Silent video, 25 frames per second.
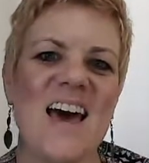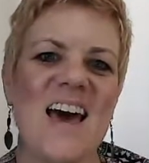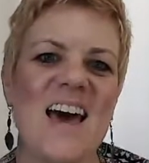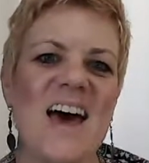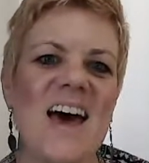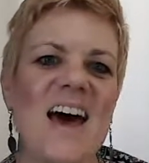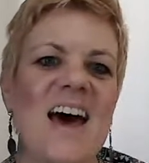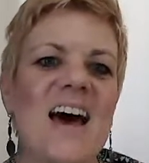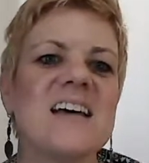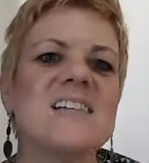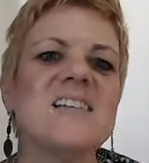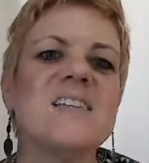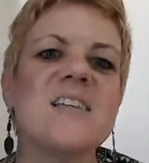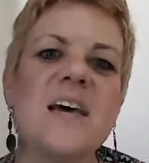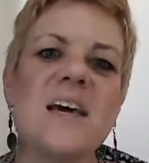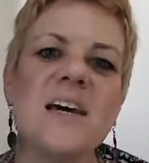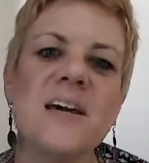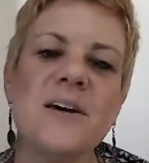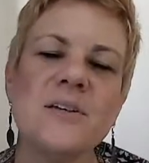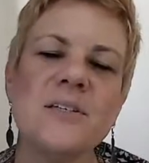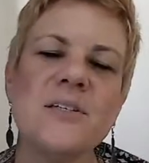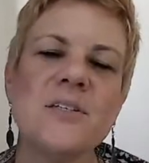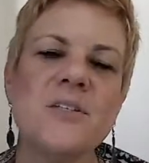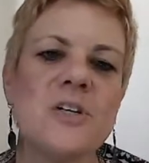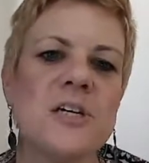As
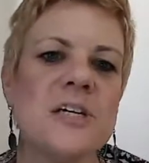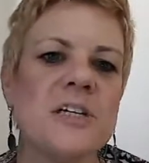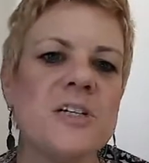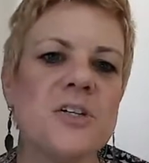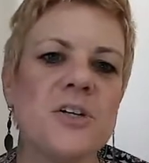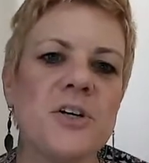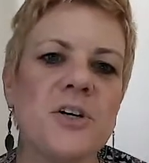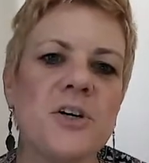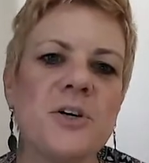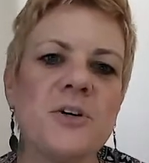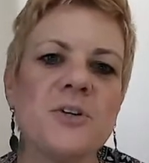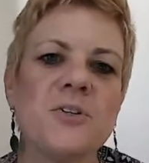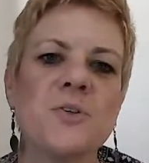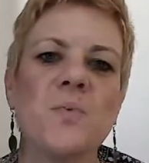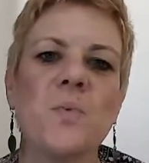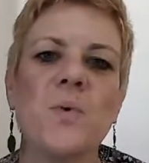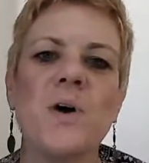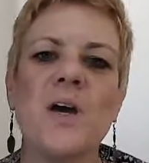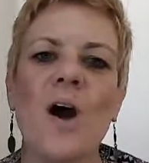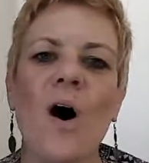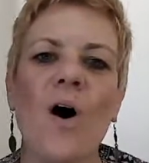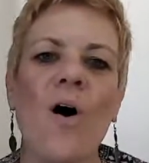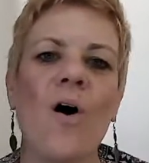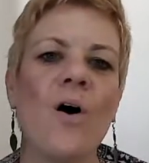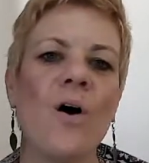language teachers, we
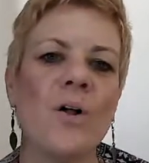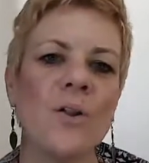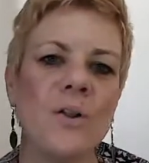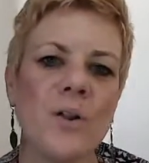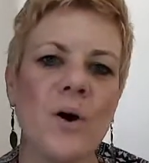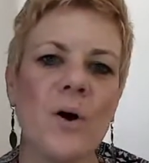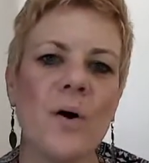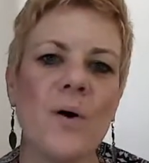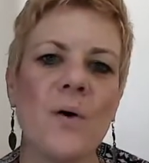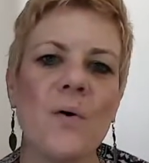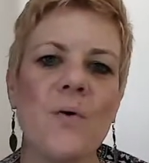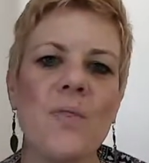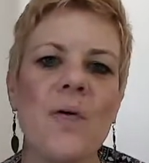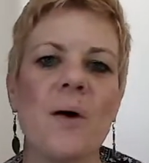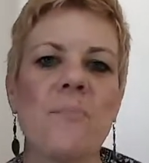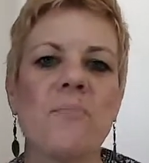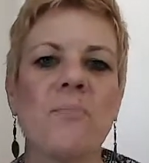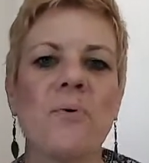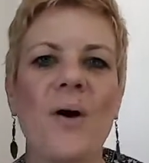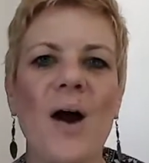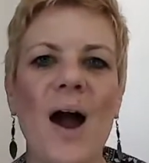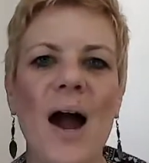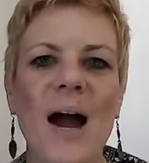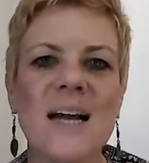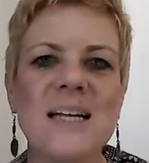all know that
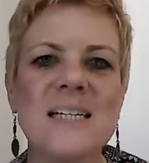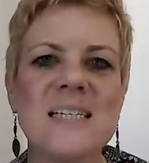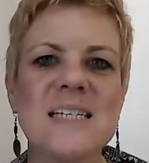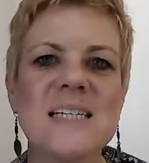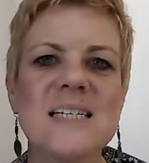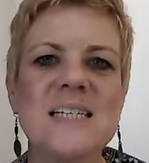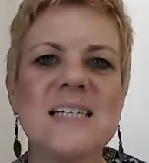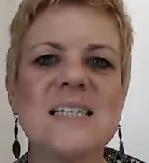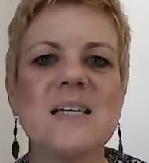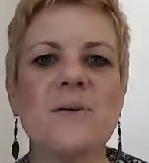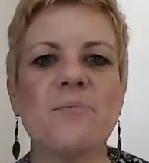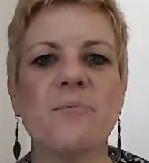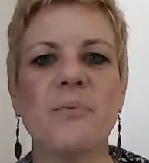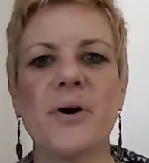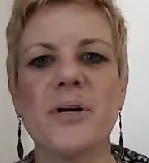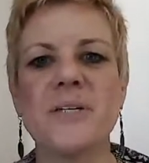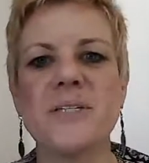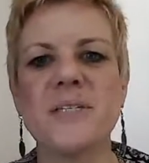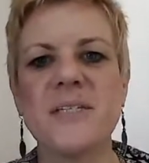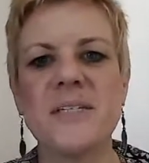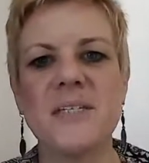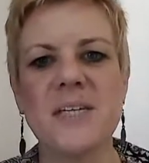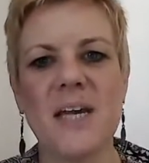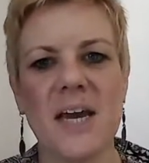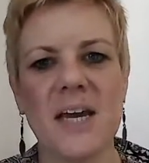practice and
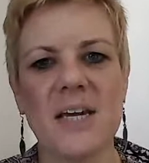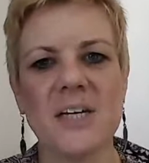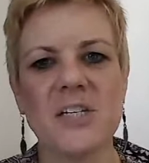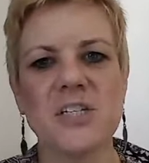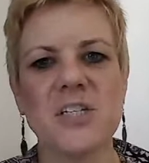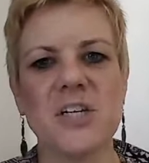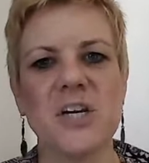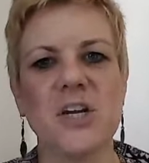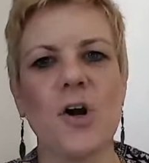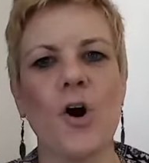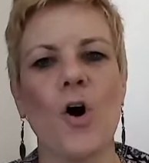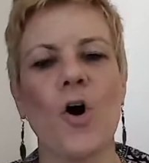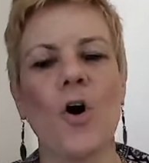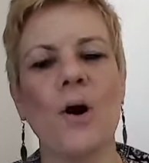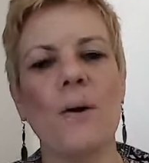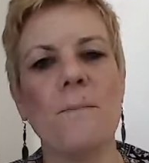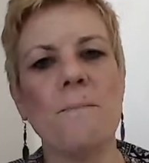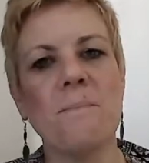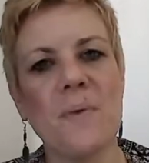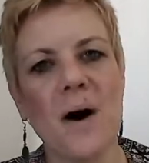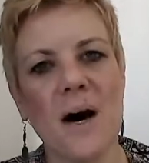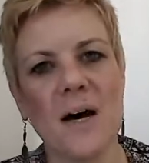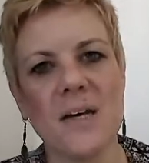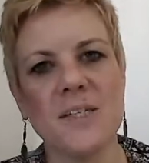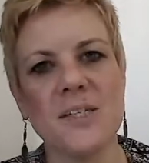presentation are a
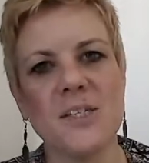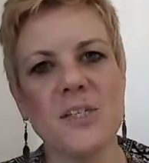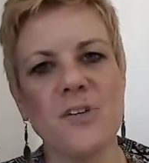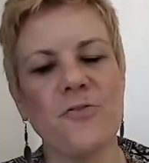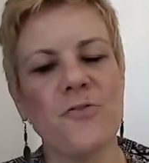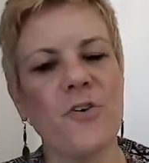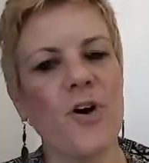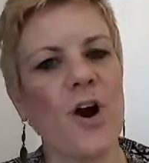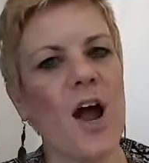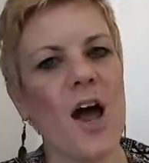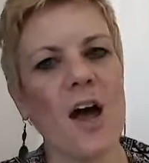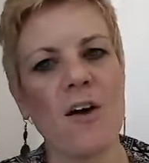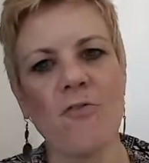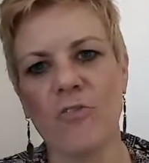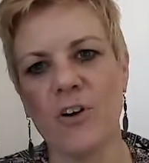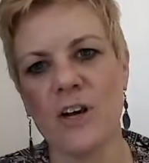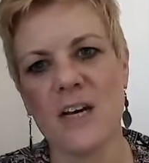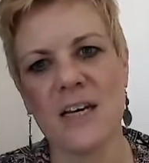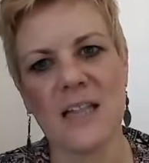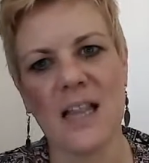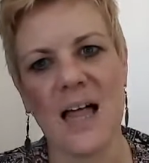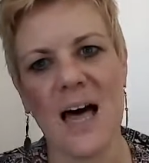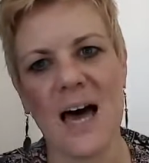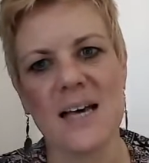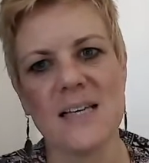must for every
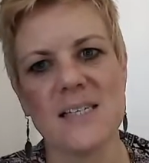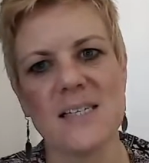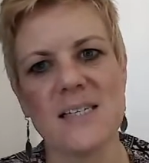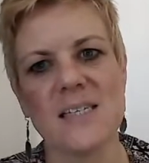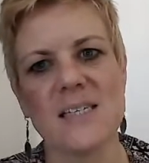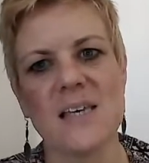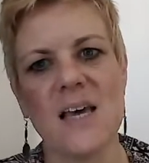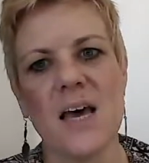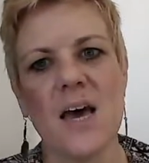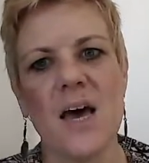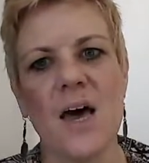class.